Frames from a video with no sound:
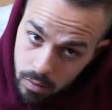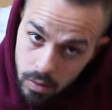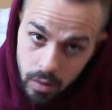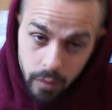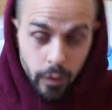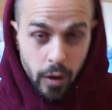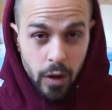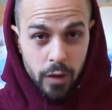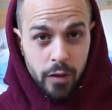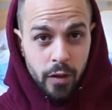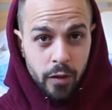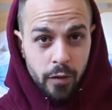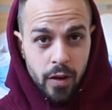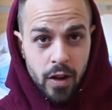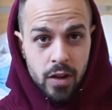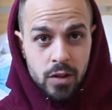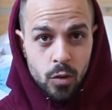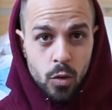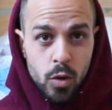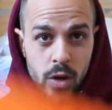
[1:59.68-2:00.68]
But first things
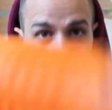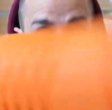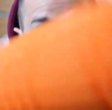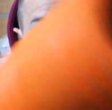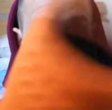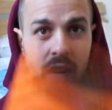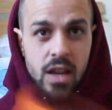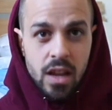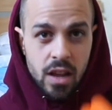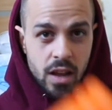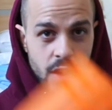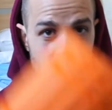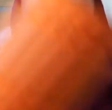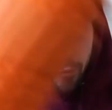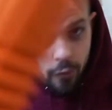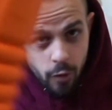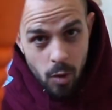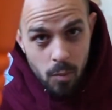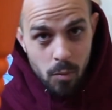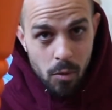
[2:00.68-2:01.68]
first, all you need,
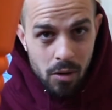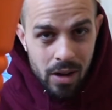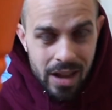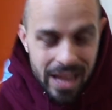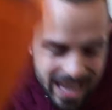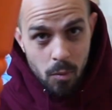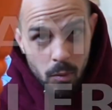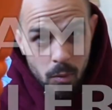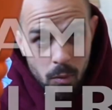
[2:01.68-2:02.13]
foam roll it.